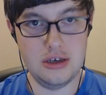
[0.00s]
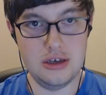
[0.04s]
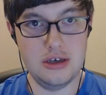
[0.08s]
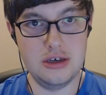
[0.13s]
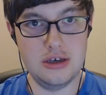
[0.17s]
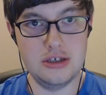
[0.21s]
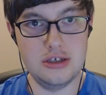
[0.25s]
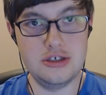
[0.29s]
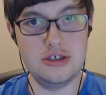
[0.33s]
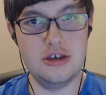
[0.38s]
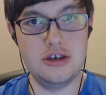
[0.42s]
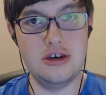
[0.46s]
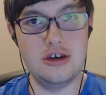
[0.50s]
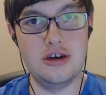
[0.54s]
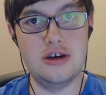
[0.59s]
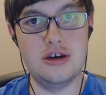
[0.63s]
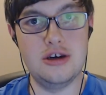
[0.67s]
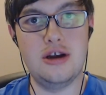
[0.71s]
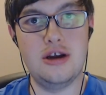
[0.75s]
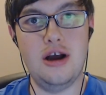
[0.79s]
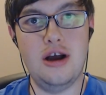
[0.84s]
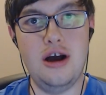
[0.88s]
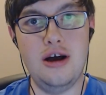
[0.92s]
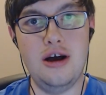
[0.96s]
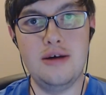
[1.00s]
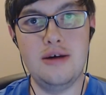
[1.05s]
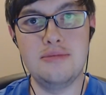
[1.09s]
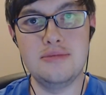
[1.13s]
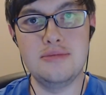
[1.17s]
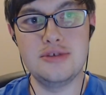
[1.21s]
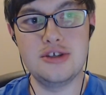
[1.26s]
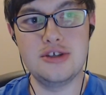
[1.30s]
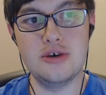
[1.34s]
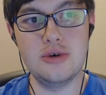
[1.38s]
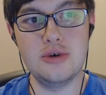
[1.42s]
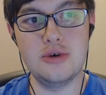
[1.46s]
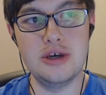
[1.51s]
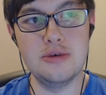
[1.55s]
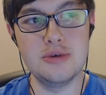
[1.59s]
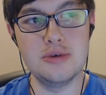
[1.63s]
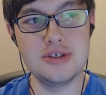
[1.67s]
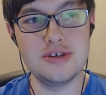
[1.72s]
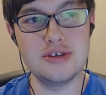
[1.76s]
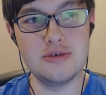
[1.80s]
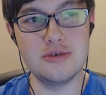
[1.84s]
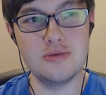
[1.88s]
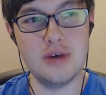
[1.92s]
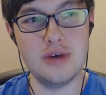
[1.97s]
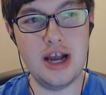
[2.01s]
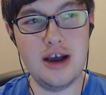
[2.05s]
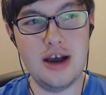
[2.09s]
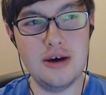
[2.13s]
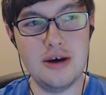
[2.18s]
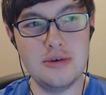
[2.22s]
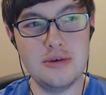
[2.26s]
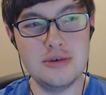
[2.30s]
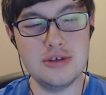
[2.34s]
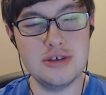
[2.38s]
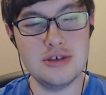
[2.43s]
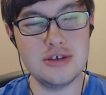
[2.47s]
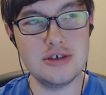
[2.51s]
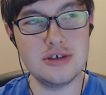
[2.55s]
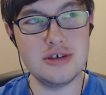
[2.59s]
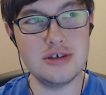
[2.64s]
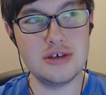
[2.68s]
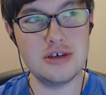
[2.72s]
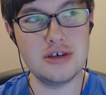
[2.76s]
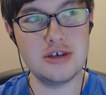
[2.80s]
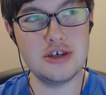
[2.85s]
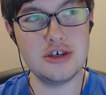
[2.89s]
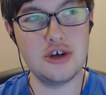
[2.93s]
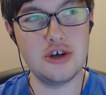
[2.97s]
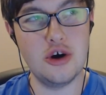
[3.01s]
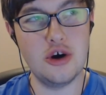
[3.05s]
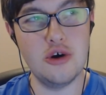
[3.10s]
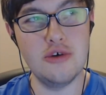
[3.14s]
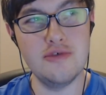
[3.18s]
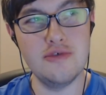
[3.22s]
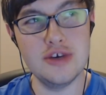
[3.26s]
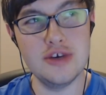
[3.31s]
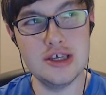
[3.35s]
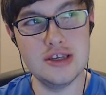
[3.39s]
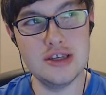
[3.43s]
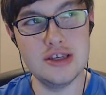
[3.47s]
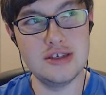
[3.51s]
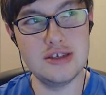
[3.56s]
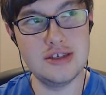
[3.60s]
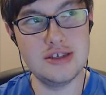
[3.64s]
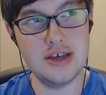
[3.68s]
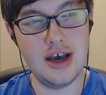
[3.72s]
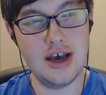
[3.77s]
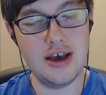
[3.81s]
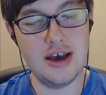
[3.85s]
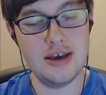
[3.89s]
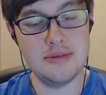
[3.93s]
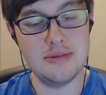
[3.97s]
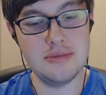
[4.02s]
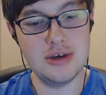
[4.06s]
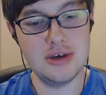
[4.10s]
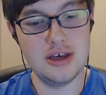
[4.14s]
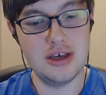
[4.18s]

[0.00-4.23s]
Sure. So it was around COVID time.